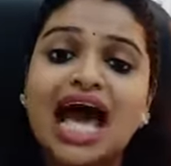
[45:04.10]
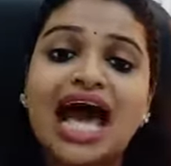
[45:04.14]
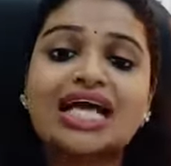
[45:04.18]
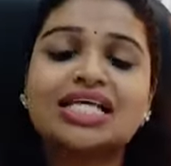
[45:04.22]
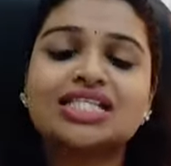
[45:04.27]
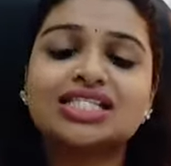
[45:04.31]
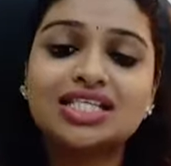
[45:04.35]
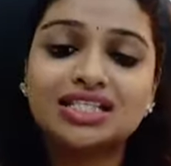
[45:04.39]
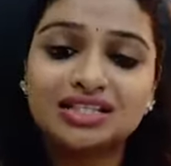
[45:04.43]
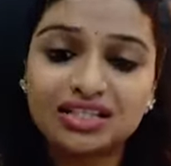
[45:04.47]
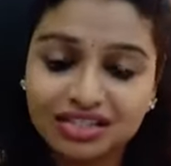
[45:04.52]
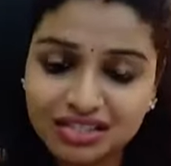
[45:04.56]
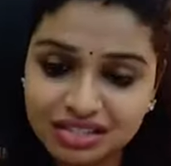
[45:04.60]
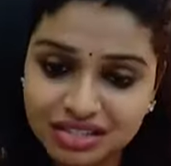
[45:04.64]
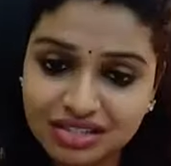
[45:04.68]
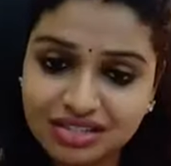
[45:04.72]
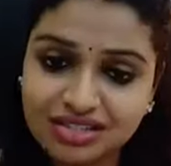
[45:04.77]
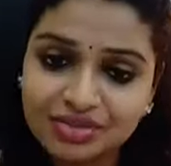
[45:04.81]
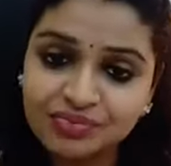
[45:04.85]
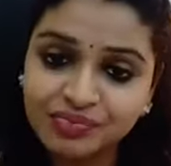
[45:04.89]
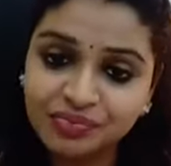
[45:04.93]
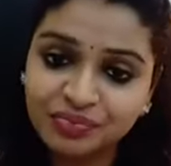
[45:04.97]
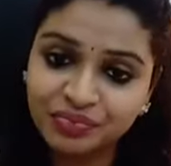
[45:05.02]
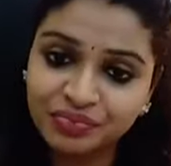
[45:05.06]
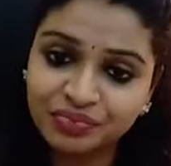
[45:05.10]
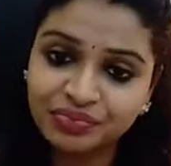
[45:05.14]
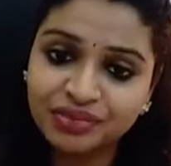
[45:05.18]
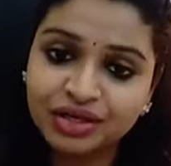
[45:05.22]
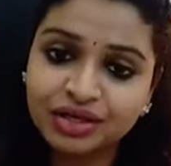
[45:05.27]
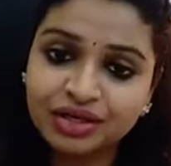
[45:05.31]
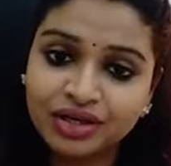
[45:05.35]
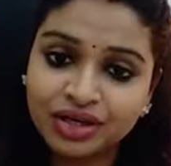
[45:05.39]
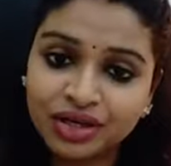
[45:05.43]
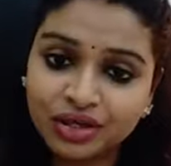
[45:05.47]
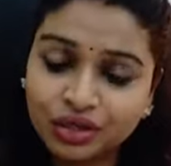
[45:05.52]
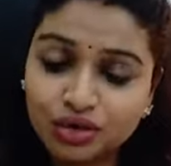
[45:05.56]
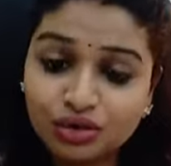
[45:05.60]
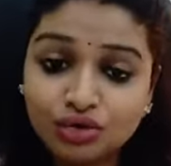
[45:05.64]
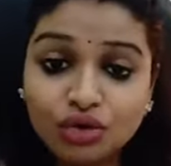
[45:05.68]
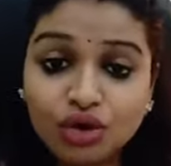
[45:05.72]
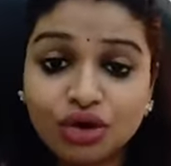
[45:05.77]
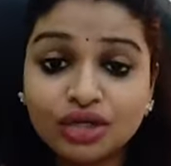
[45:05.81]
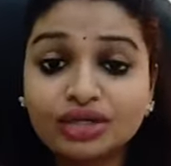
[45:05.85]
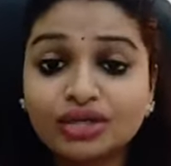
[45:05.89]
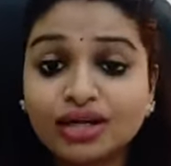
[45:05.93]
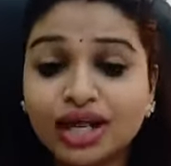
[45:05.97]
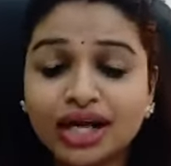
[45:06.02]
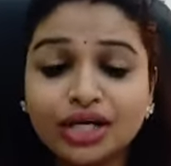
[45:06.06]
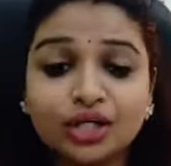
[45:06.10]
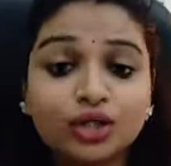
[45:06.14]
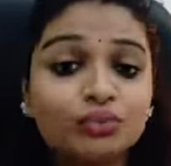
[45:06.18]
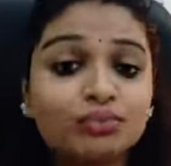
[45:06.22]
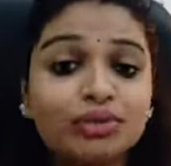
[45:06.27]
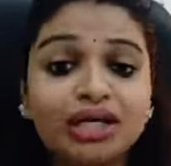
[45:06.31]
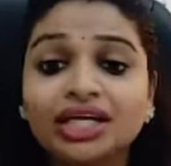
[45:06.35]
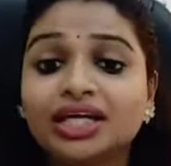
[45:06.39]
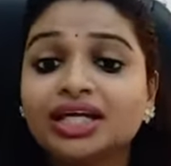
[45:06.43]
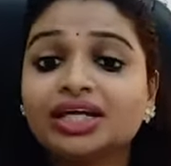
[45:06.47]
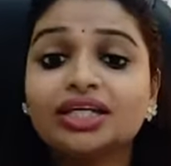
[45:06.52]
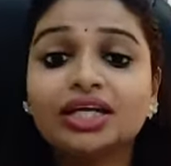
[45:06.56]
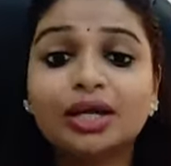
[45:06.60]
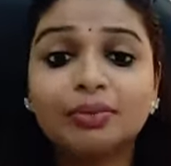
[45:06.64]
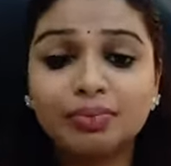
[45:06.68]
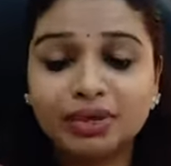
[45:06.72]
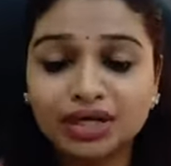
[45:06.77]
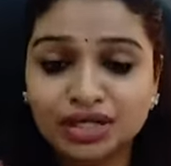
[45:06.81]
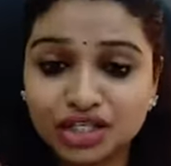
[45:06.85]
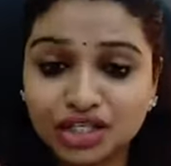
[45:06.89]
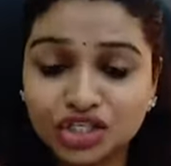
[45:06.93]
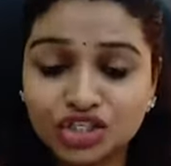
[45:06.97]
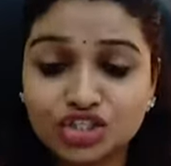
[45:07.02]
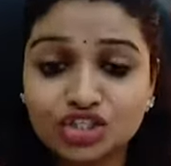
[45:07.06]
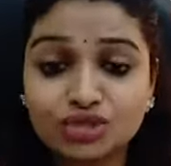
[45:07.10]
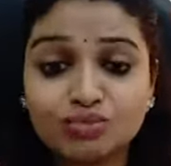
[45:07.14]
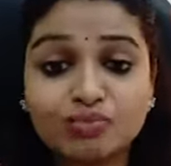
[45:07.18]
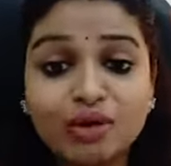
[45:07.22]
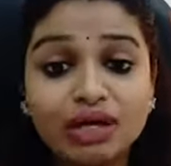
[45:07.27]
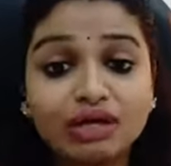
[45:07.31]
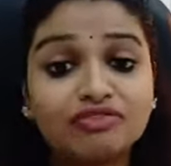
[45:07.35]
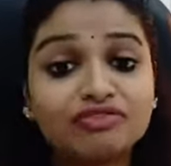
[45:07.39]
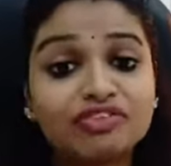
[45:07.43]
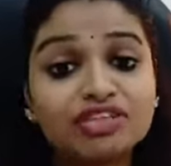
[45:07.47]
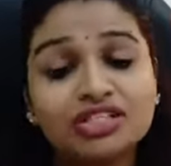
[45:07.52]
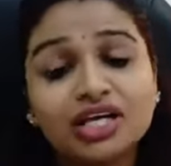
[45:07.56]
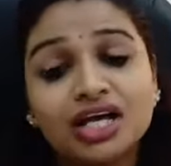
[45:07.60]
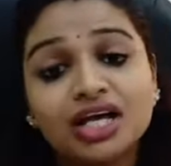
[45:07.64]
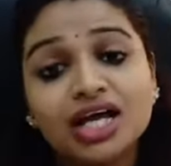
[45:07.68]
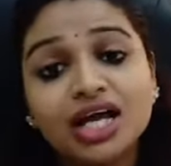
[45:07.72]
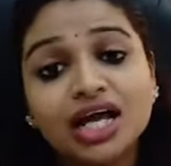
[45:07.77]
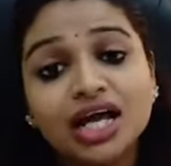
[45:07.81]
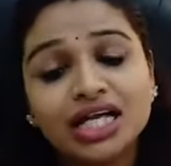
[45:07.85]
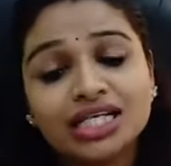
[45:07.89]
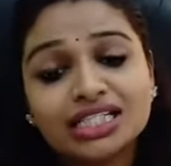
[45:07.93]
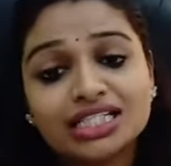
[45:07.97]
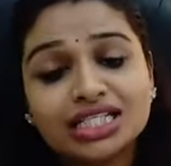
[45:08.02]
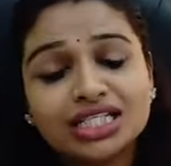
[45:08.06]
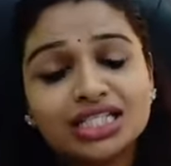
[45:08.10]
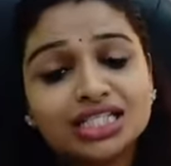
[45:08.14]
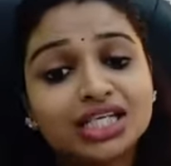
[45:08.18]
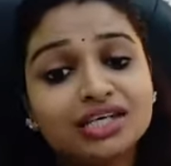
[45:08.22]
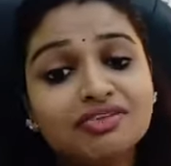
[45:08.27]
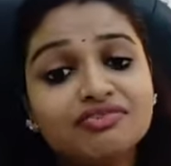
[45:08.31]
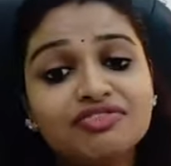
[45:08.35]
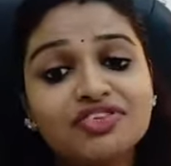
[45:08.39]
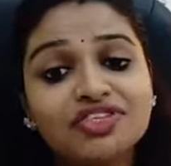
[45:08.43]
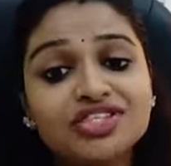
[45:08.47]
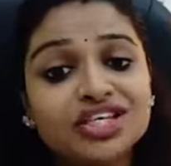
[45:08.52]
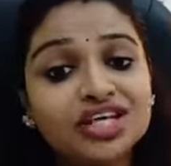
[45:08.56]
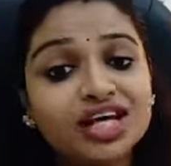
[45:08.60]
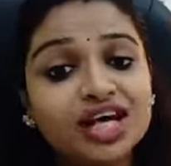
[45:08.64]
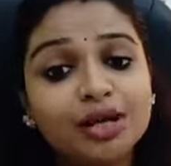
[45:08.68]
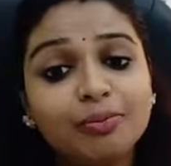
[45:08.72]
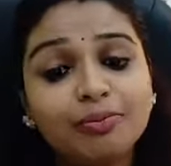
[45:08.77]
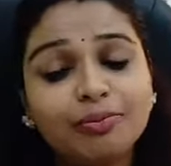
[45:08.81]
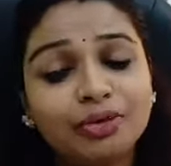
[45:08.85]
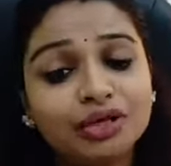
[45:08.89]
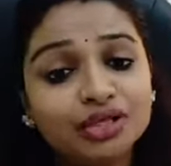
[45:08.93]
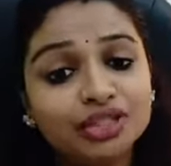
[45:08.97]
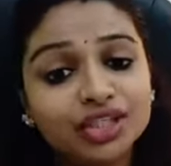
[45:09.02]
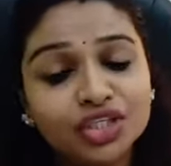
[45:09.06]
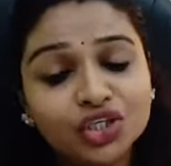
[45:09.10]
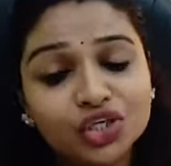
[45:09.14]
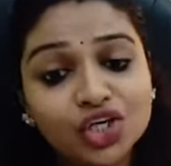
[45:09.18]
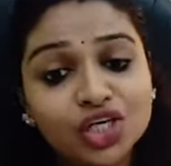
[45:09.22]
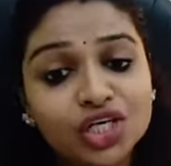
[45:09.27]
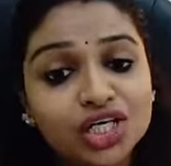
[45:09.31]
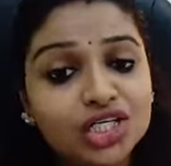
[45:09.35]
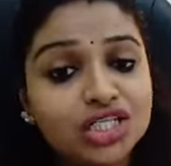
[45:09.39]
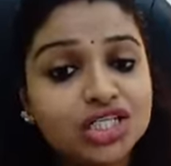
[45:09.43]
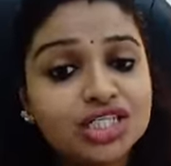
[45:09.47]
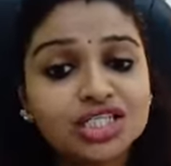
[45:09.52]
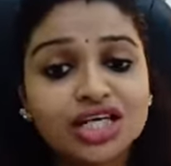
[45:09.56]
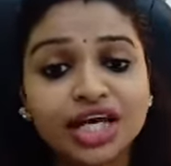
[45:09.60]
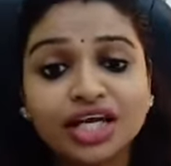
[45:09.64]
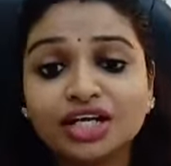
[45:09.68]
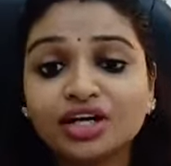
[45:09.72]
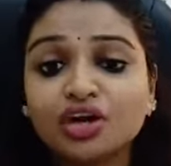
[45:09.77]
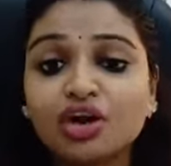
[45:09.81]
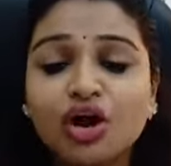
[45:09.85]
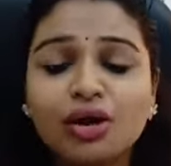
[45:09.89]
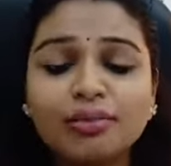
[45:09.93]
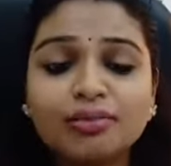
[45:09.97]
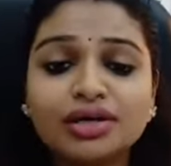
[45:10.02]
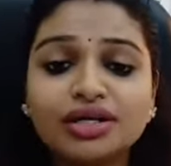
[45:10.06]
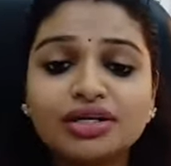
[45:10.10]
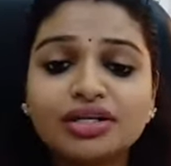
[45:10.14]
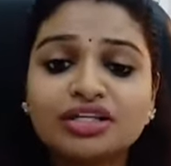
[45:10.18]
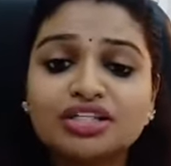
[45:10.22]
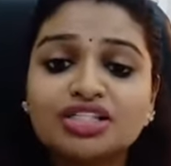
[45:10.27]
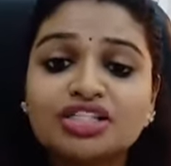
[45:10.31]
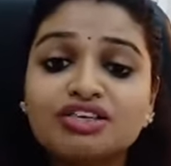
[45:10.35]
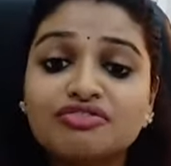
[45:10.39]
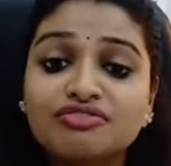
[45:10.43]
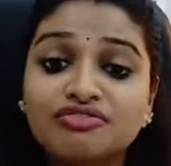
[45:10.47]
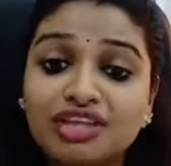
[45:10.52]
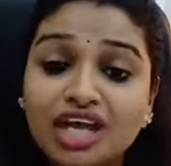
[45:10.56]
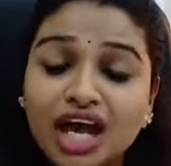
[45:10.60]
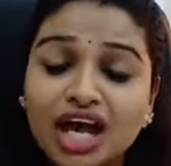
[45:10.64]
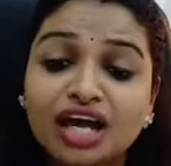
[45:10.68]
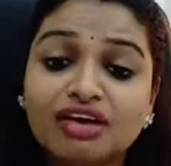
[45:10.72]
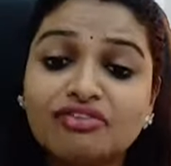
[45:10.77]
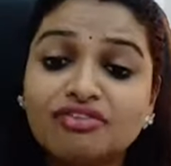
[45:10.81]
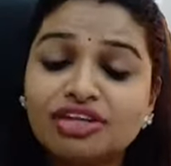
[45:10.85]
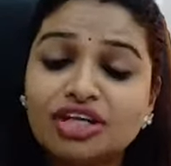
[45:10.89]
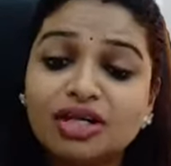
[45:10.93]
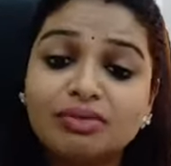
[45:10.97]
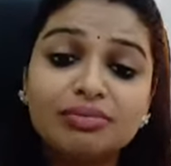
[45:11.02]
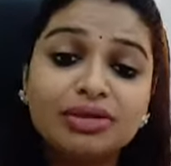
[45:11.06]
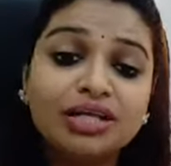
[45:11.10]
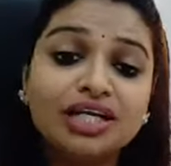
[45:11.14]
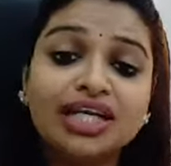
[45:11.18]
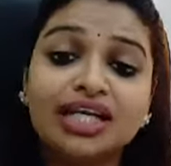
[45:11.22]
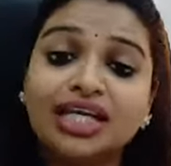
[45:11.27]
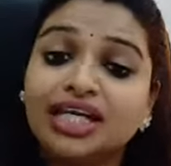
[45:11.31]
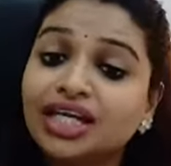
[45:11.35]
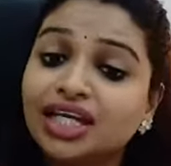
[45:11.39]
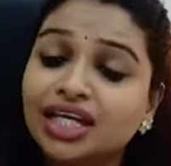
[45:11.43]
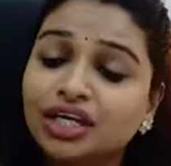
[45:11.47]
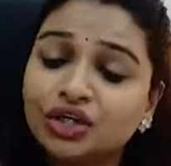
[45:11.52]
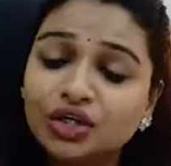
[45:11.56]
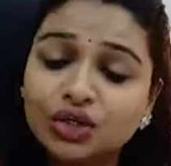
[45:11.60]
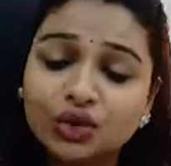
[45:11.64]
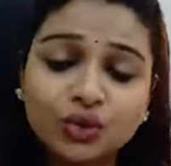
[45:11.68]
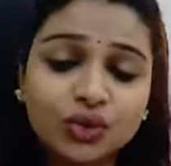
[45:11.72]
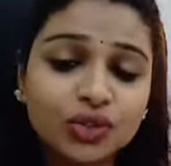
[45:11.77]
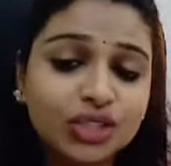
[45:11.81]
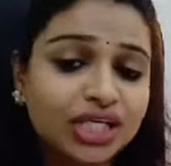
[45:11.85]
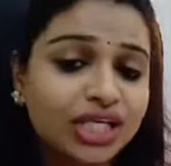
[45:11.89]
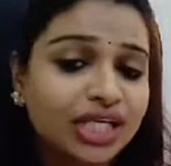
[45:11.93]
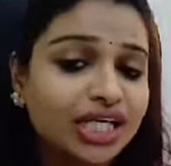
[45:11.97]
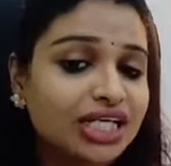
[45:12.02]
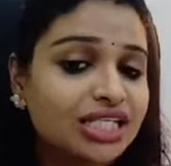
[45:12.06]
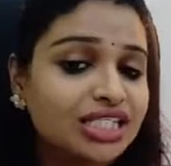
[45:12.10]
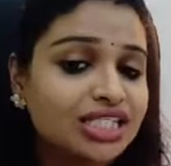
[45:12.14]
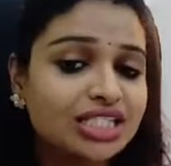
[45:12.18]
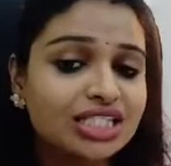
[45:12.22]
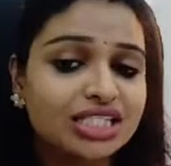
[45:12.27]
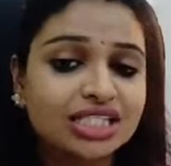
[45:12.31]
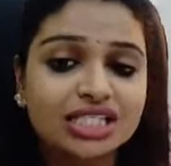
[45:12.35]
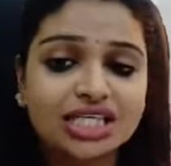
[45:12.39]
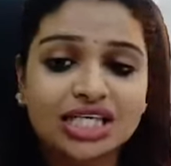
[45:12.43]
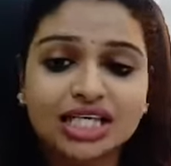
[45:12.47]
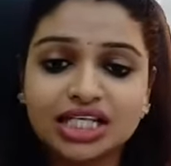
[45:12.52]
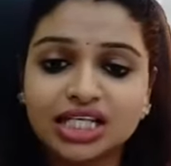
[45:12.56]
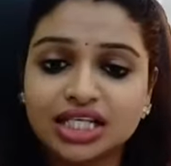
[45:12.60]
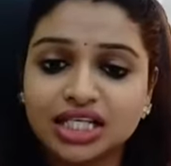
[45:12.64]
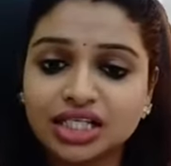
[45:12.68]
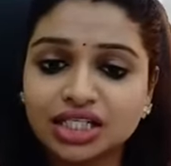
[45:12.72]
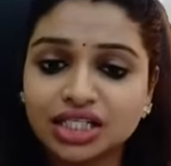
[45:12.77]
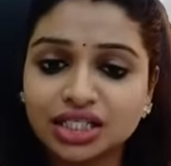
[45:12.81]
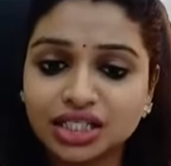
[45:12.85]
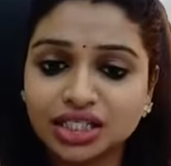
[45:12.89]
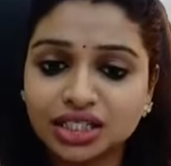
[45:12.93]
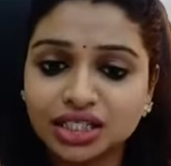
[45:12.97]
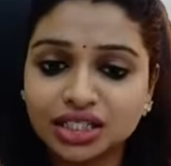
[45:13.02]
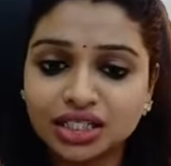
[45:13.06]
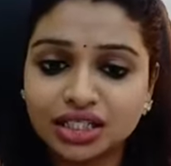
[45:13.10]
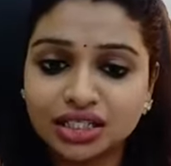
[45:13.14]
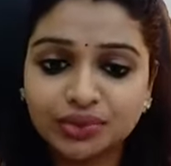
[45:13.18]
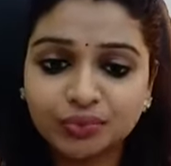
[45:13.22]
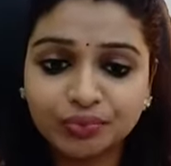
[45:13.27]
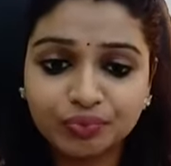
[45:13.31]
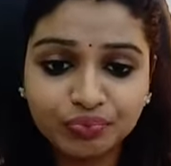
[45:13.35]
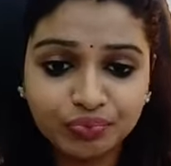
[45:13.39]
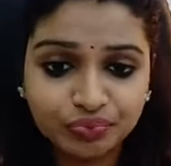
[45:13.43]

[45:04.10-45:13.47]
as it is. Do not try to make interpretation, but with certain physical particulars, concomitants, if they are available in acute case, the